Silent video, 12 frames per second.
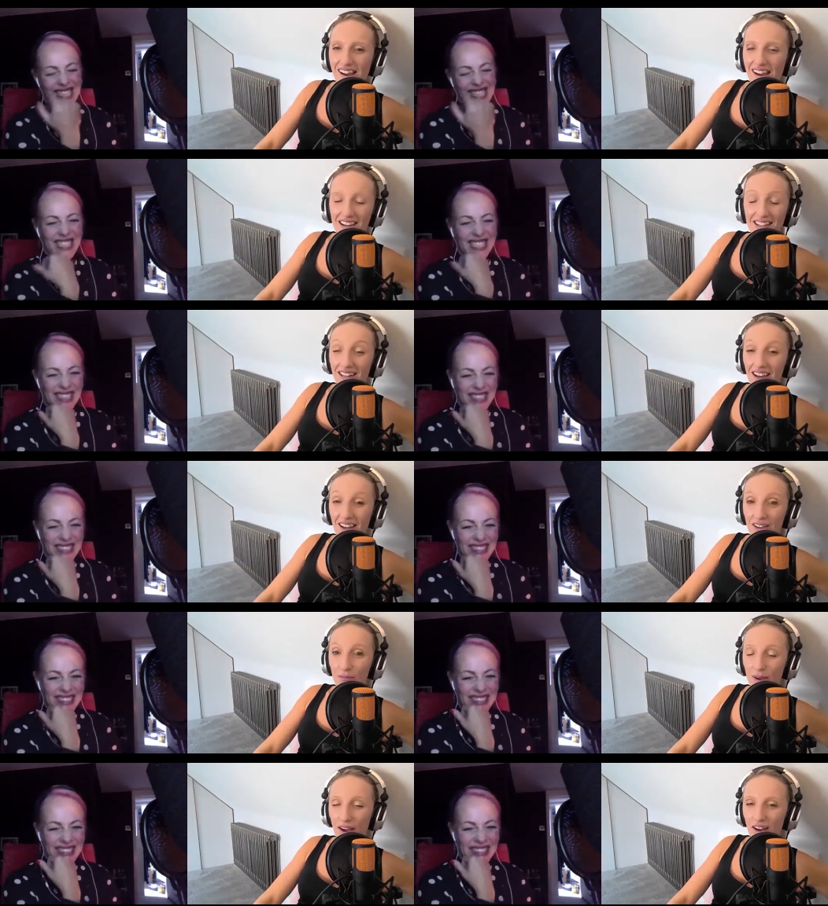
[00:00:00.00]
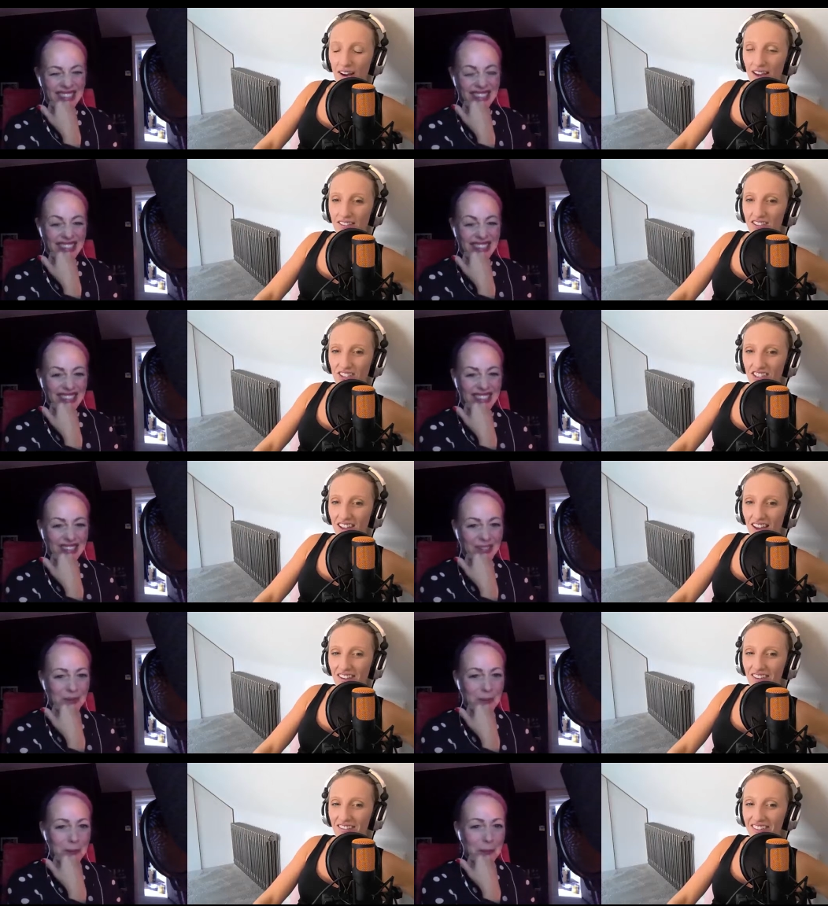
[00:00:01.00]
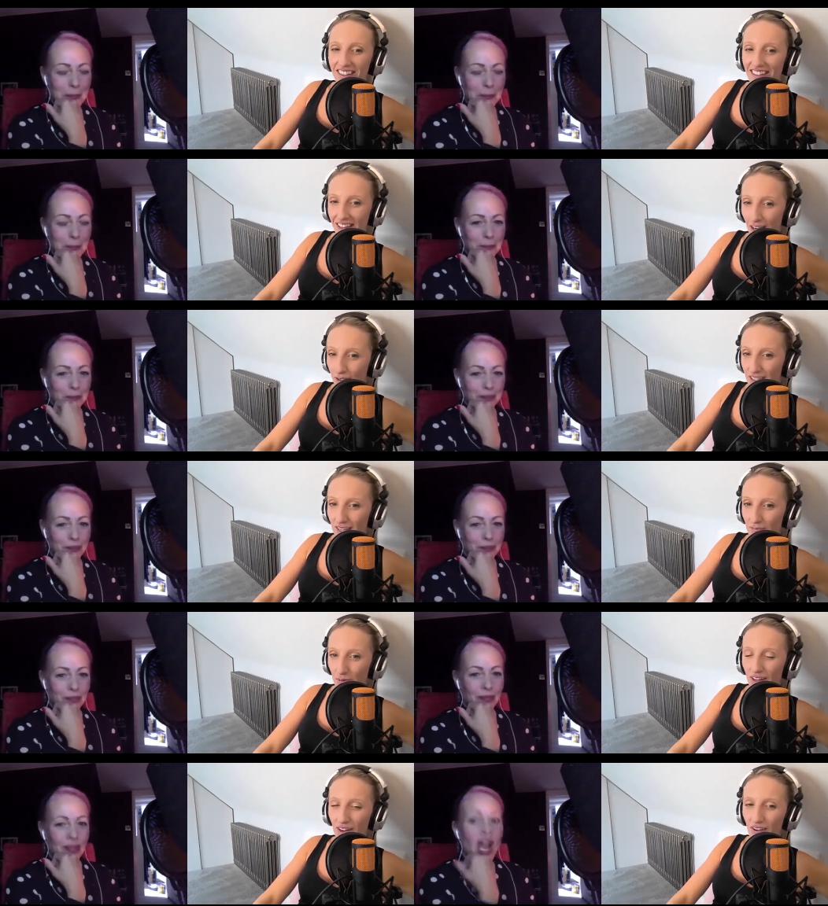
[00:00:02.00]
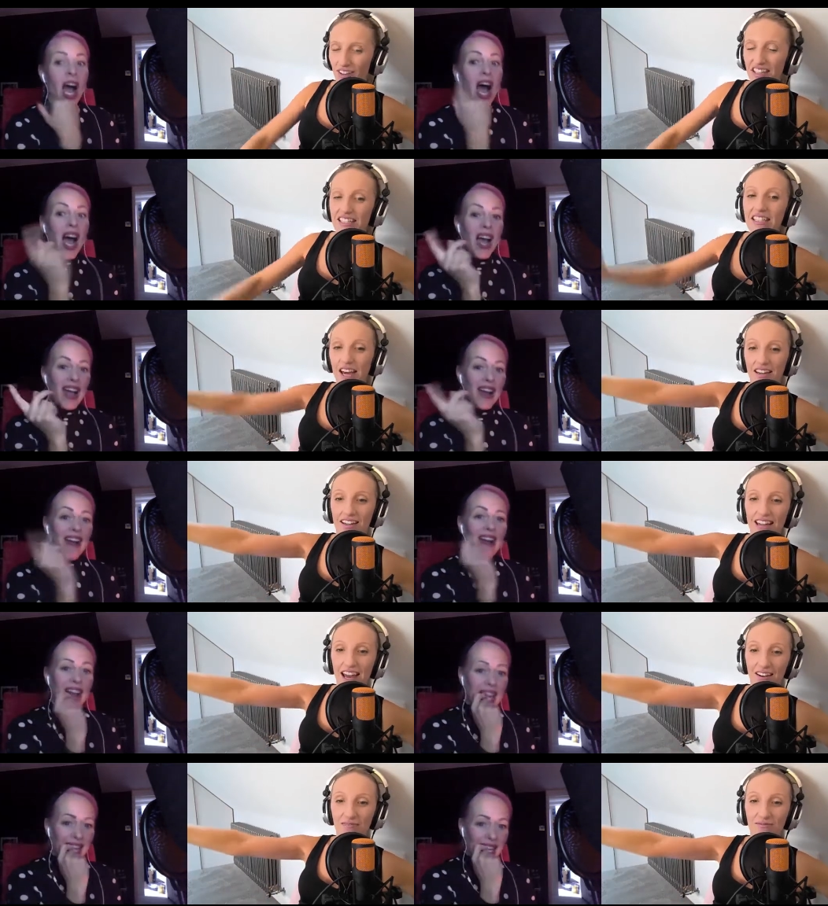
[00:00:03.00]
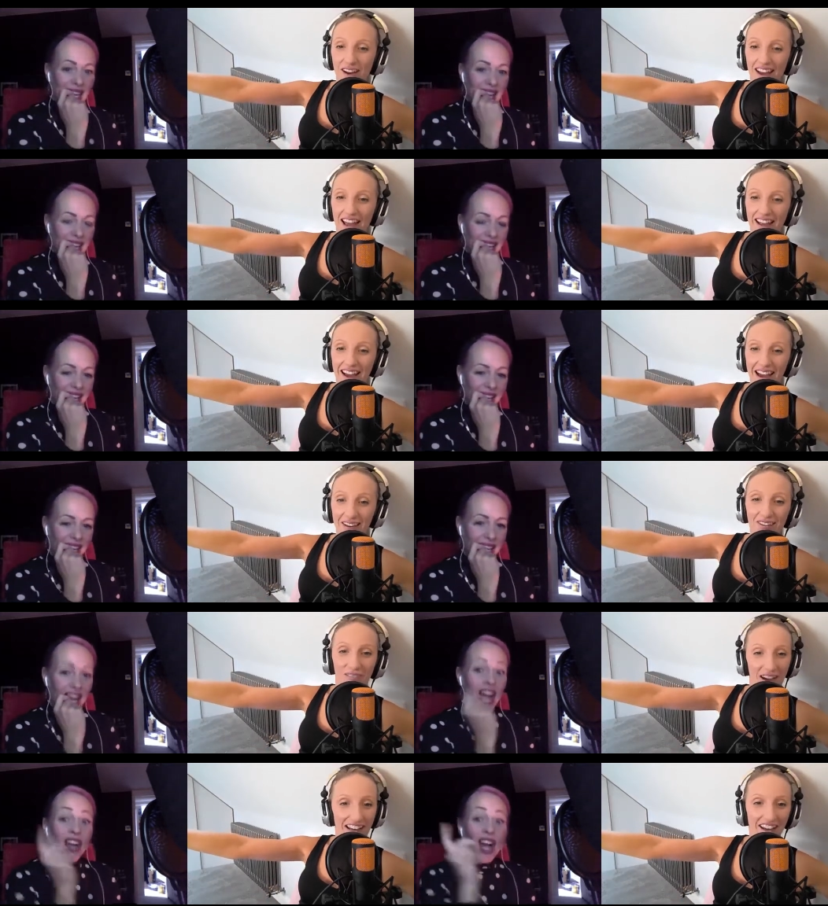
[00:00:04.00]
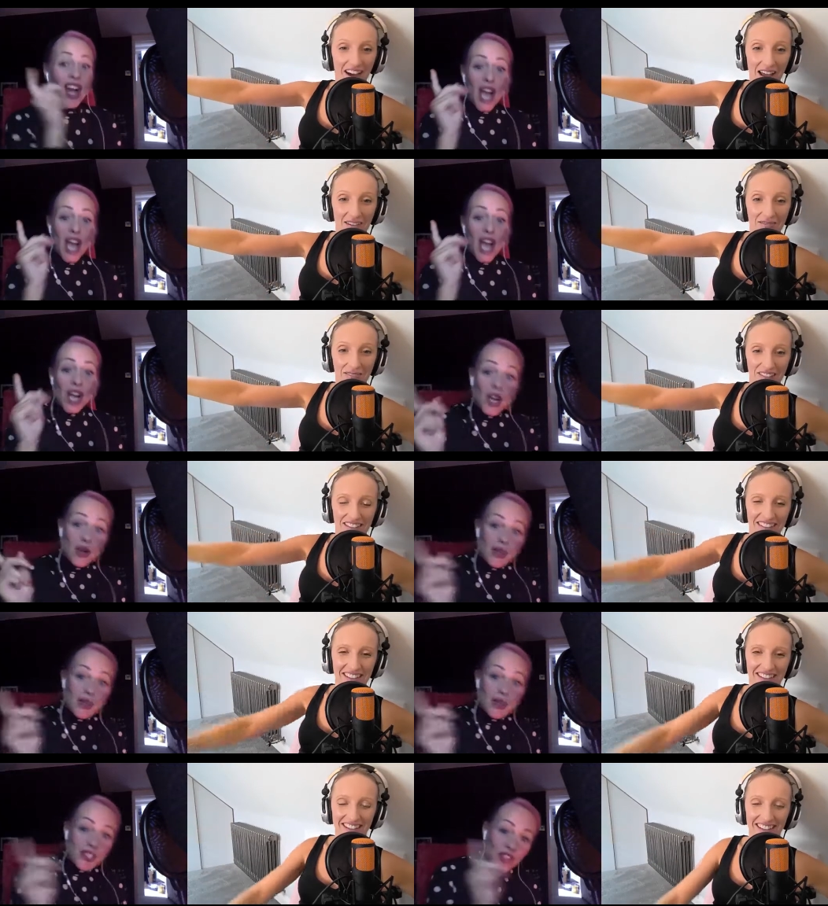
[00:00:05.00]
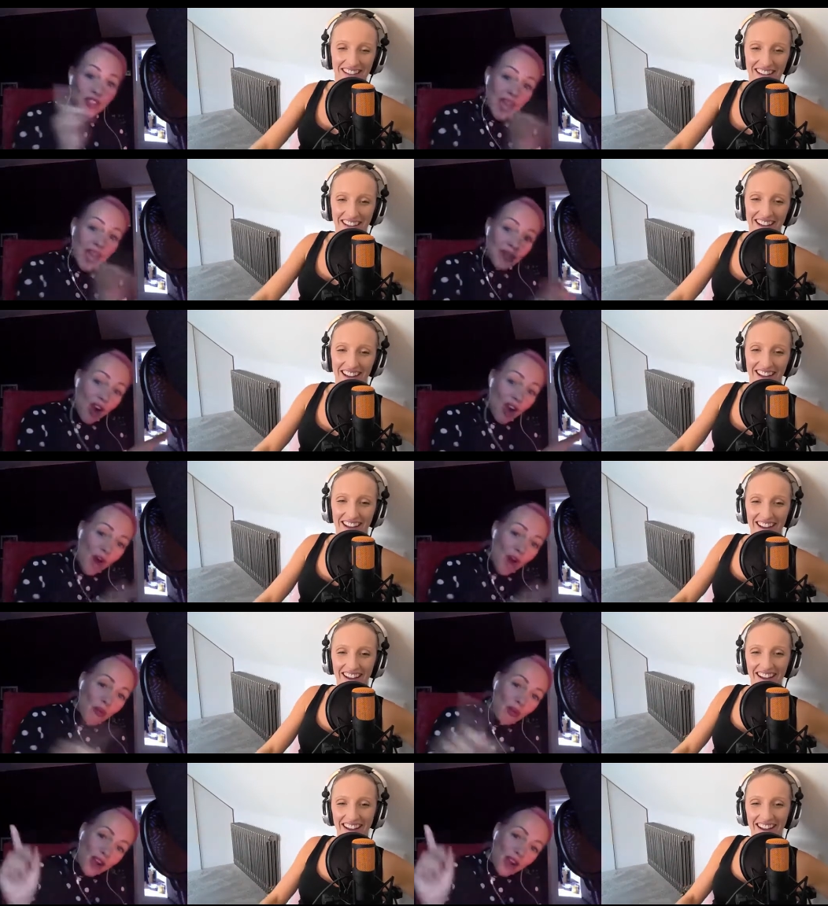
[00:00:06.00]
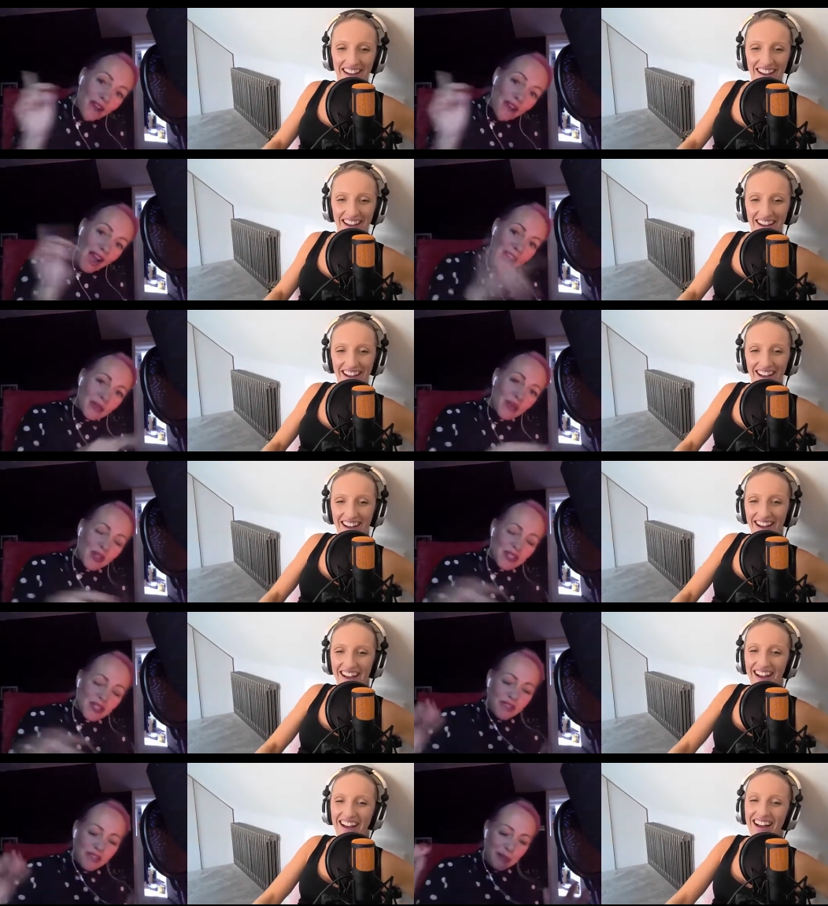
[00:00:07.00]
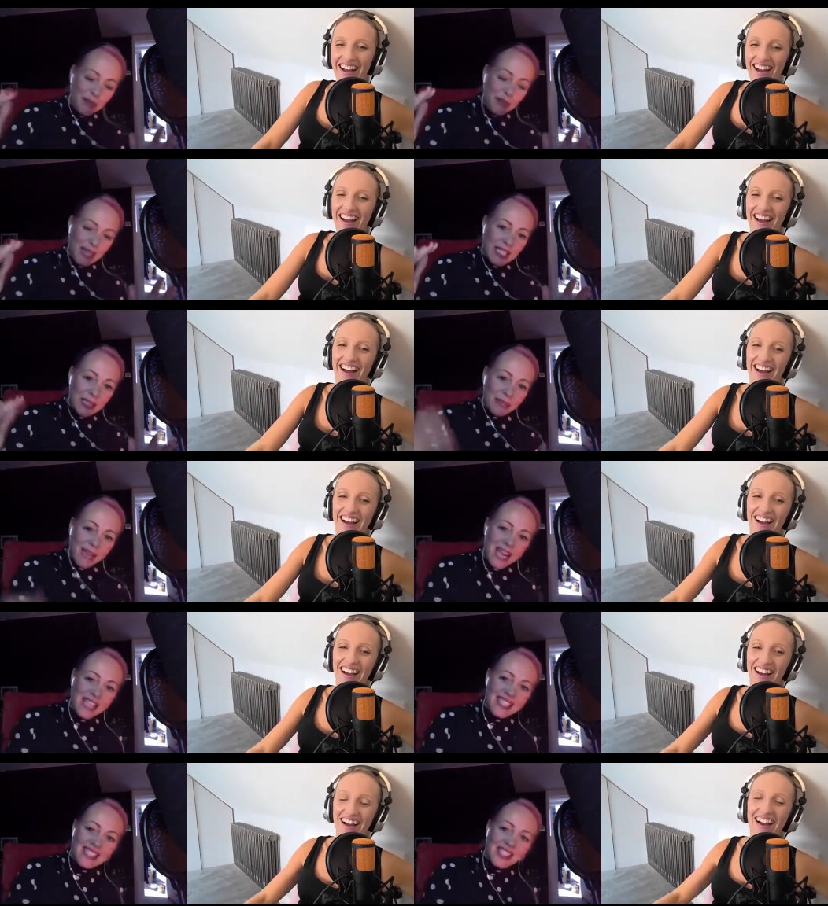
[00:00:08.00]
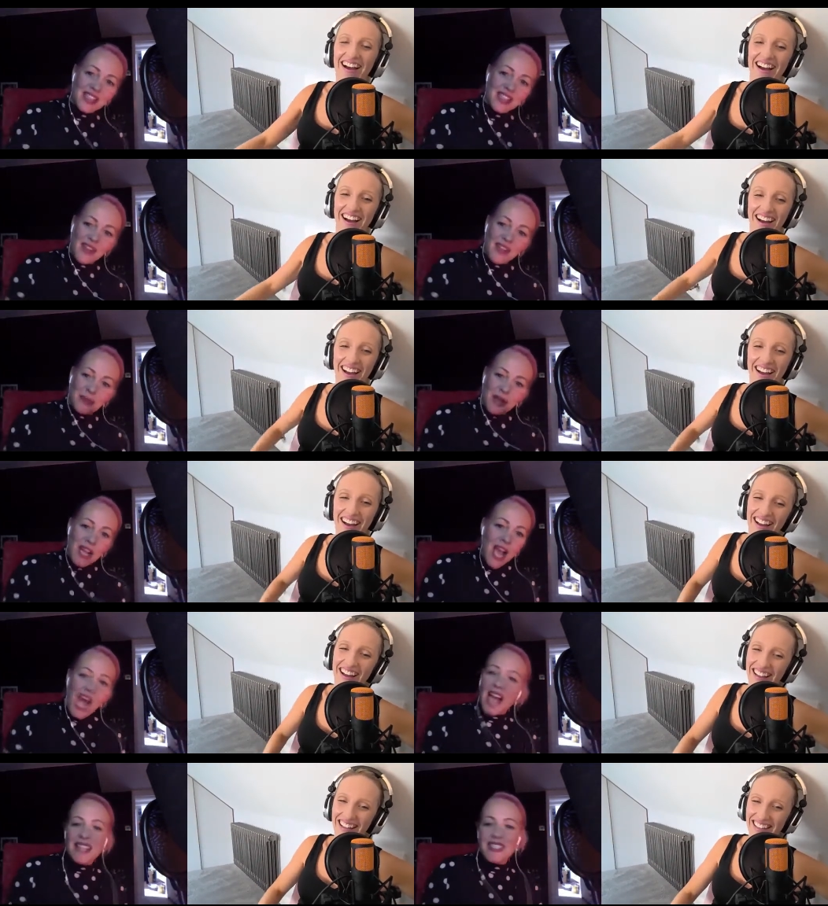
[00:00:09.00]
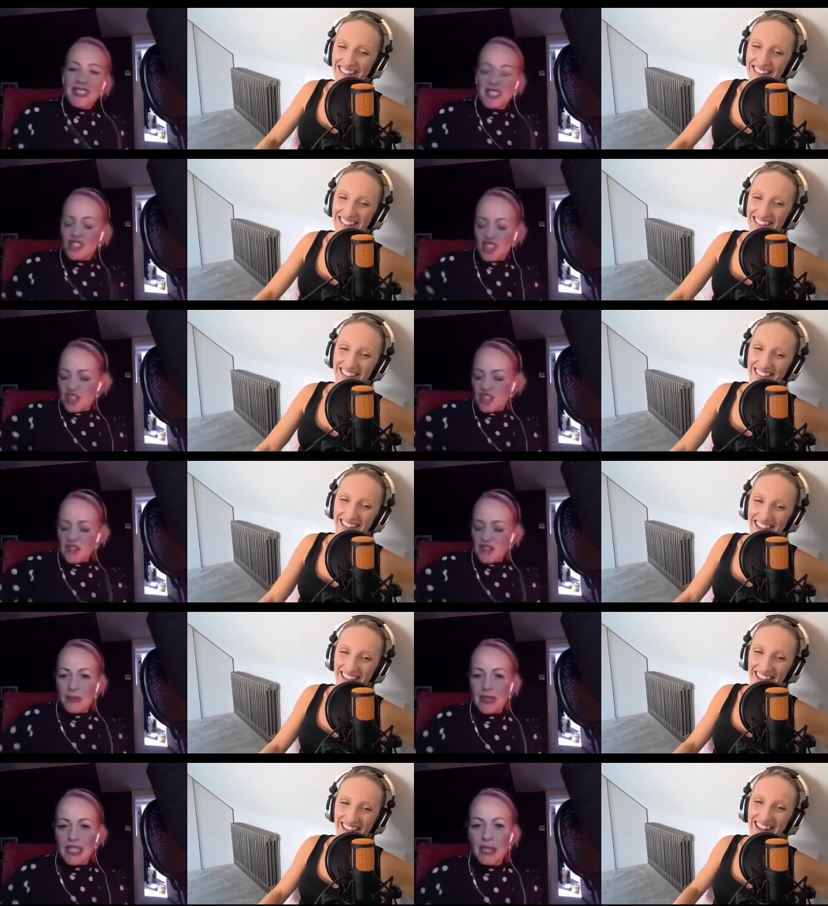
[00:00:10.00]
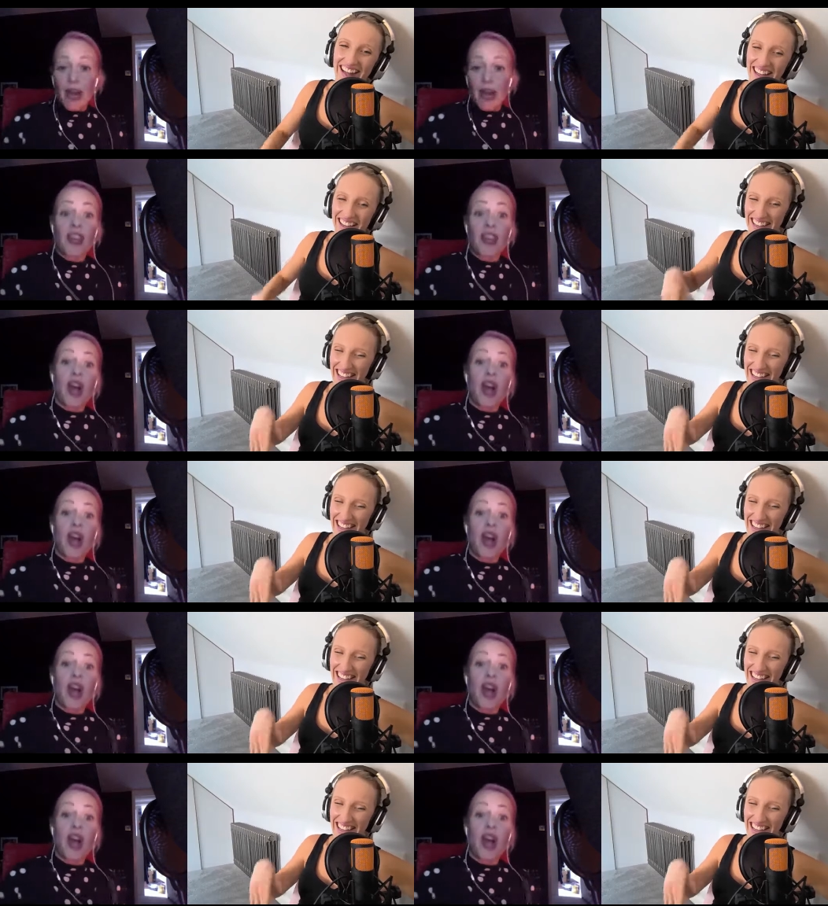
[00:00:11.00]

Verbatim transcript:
Speaker 1: I don't know, but I just know if you close it and put it on, it's done and out of my out of and my I, life. And I
Speaker 2: also check the arm will go around because we've got some really big dinner plates. So you have to put Andy he shoves the big dinner plate, and then I